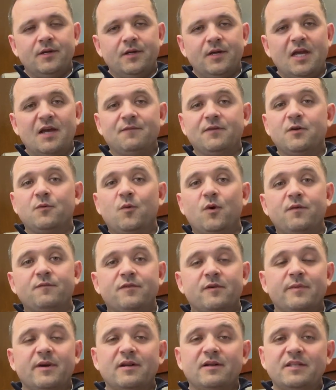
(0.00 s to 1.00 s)
Everyone
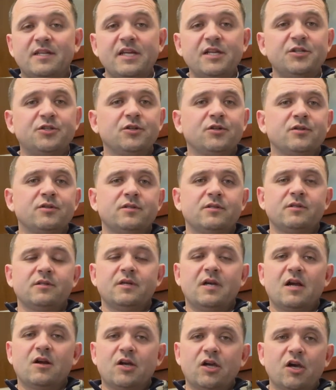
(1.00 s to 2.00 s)
from our teachers,
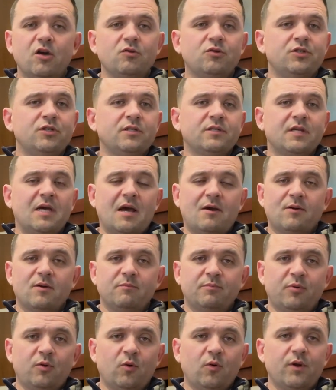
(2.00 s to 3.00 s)
our coaches, our
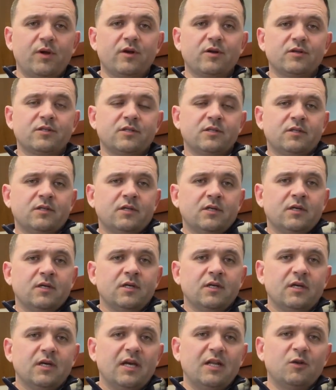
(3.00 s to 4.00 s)
employers,
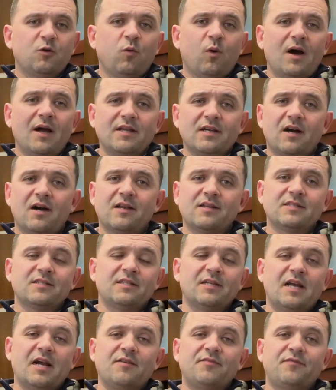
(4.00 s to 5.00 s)
and quite
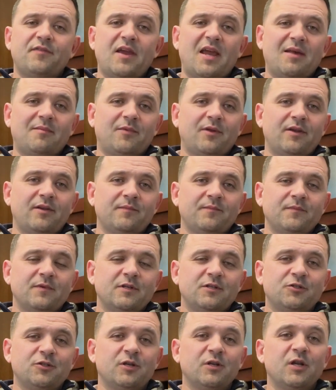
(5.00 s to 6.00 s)
honestly, our family
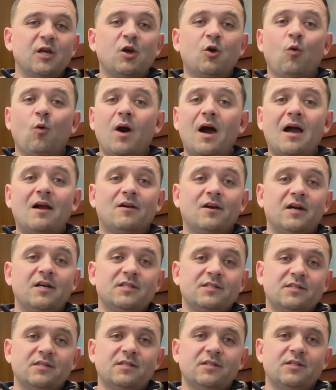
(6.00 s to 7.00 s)
should require
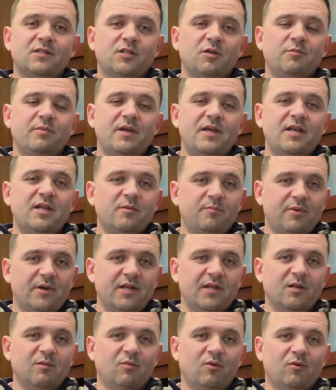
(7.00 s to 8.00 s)
us to be
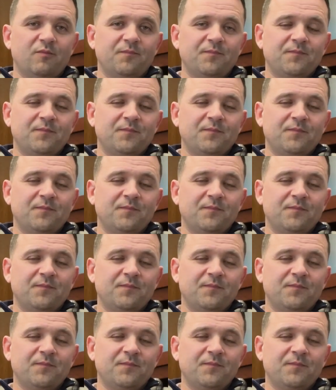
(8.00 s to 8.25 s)
dependable.